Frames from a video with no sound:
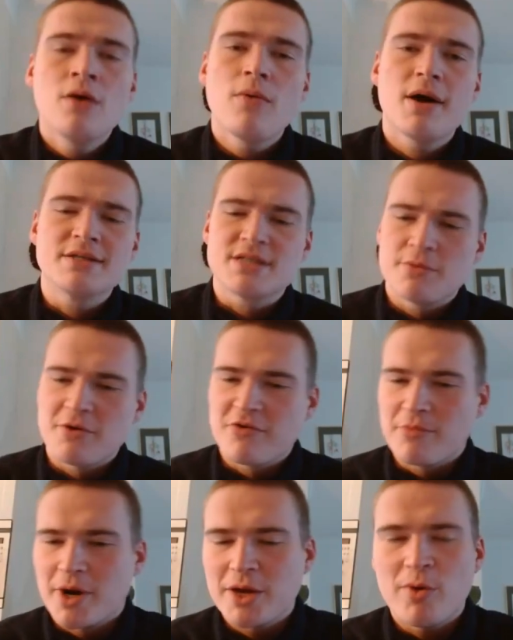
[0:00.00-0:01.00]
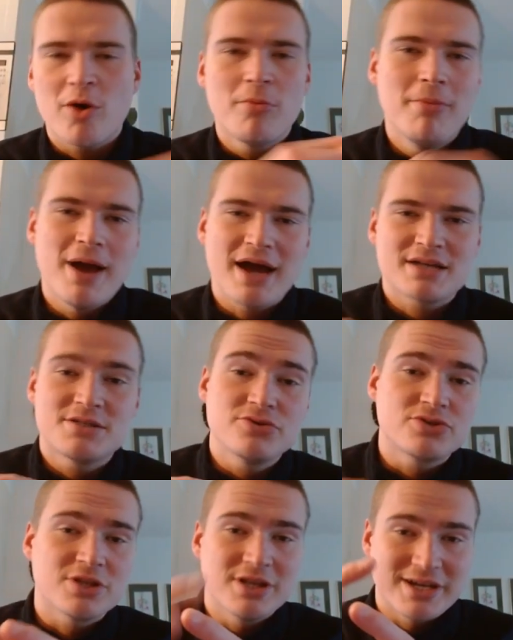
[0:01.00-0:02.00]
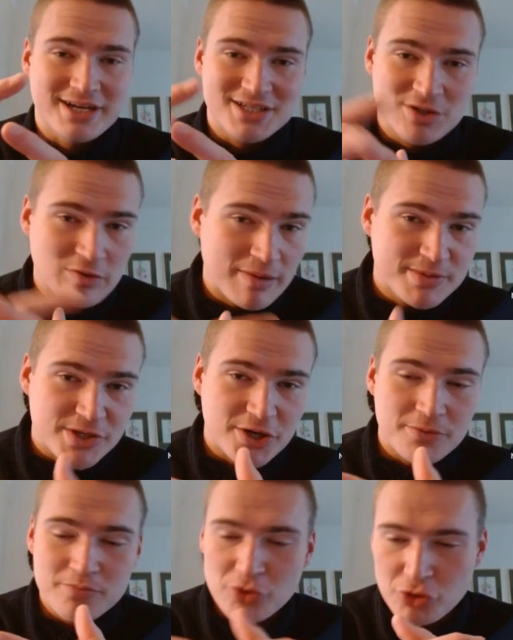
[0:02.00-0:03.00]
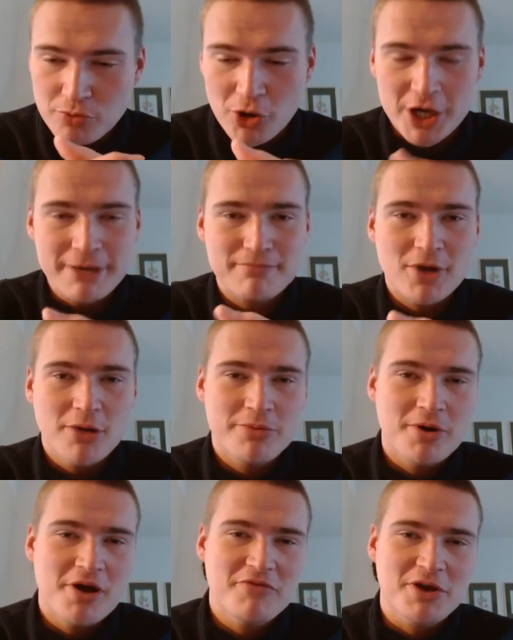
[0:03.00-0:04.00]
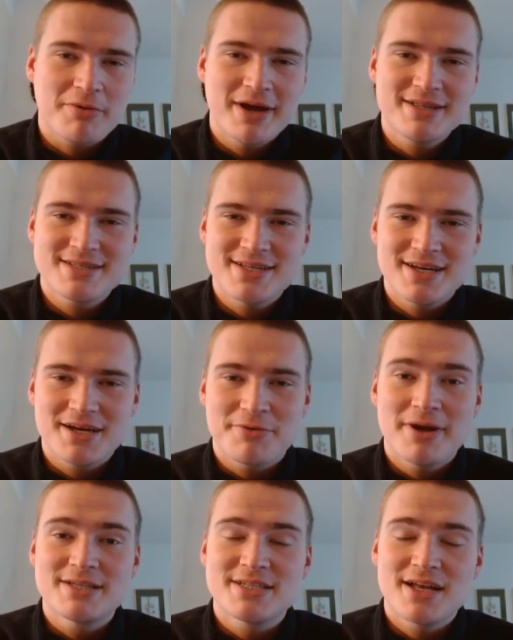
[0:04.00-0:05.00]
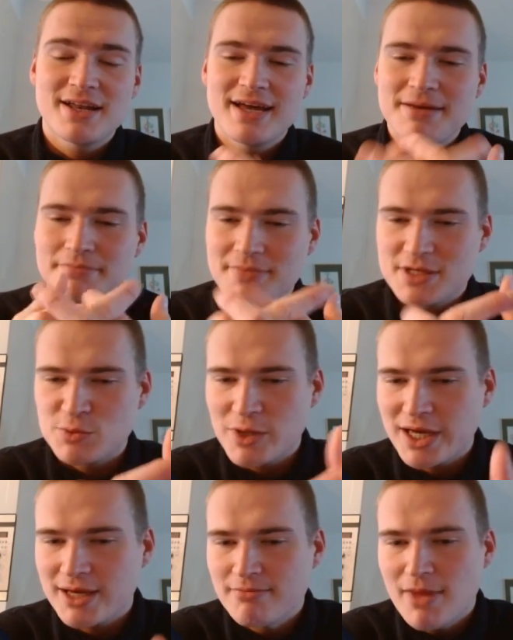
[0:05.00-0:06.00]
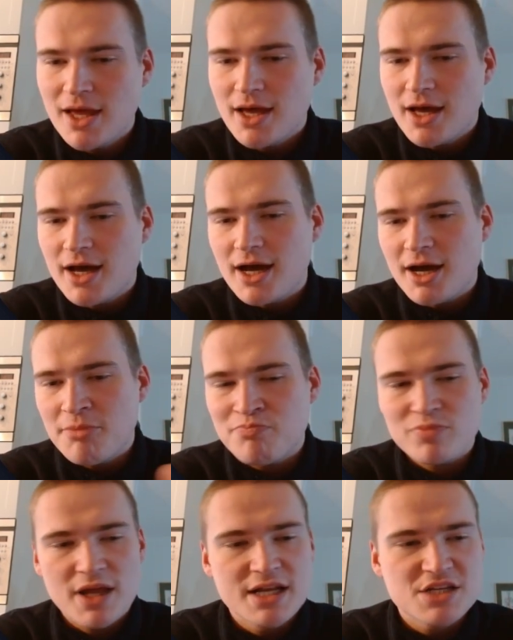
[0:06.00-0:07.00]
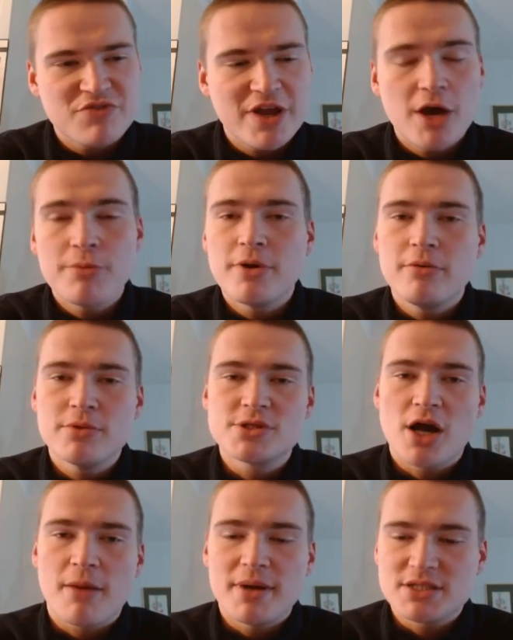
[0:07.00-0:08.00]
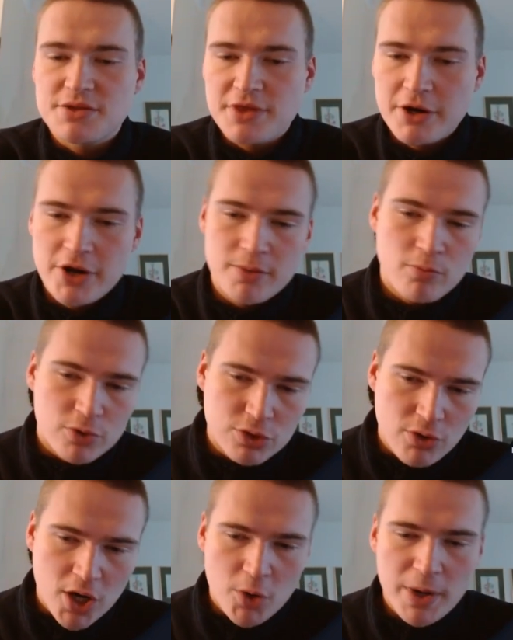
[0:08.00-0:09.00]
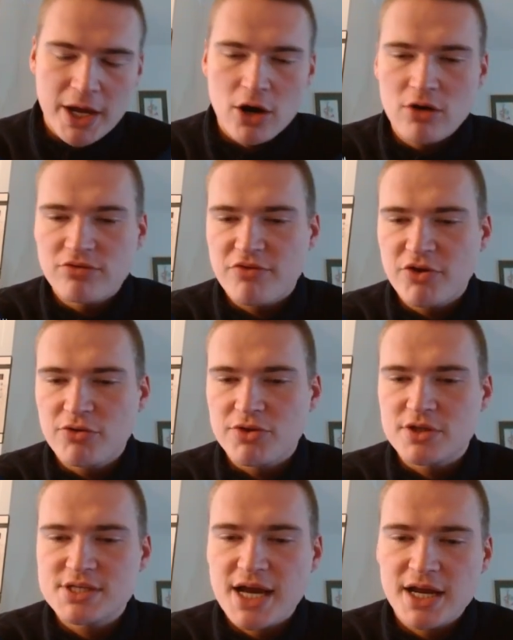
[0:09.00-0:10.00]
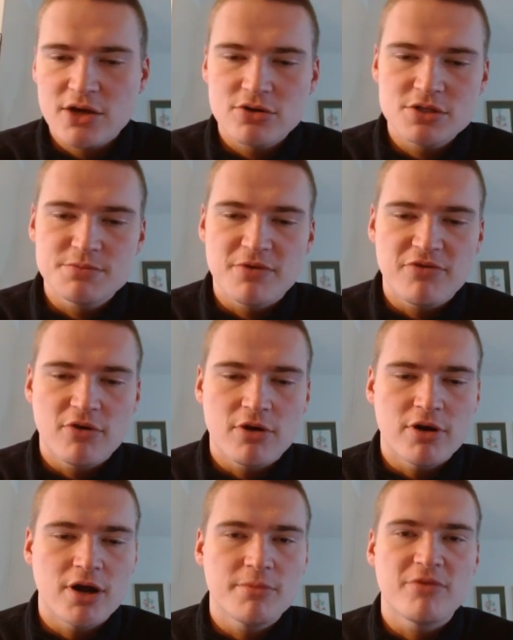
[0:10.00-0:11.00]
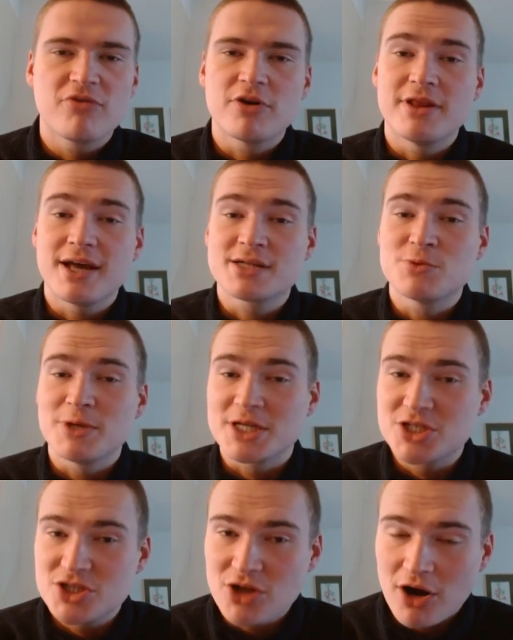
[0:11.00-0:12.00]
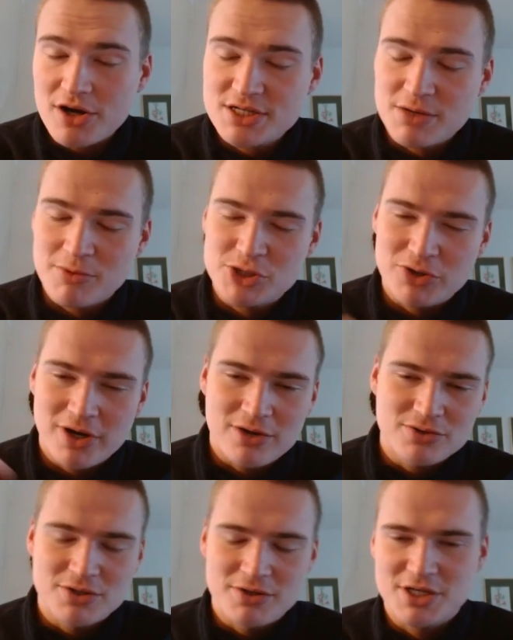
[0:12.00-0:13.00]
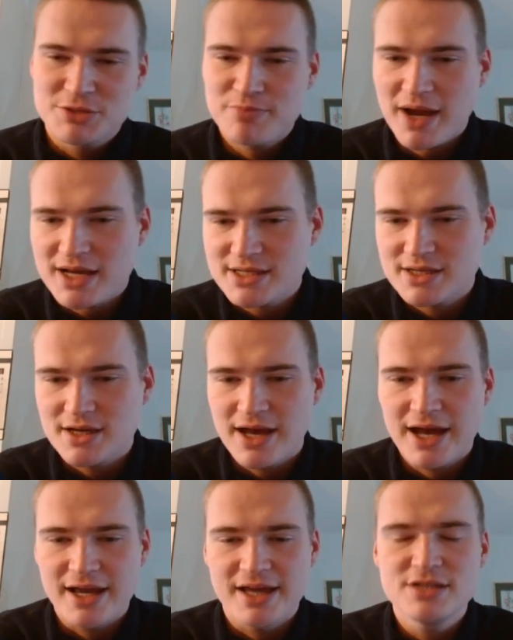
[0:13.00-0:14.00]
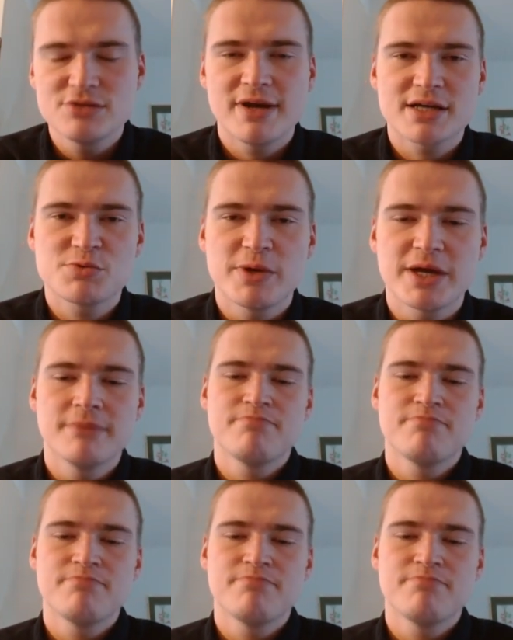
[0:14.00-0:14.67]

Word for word: What's up everybody, welcome back to Cilinix Crypto. Good morning, hope you're all having a great uh, great Sunday this week. Um, in this video we'll, we'll talk about Ethereum, we'll do a quick overview on the technicals before, uh, before the next week starts and what you can also expect uh, heading into next week.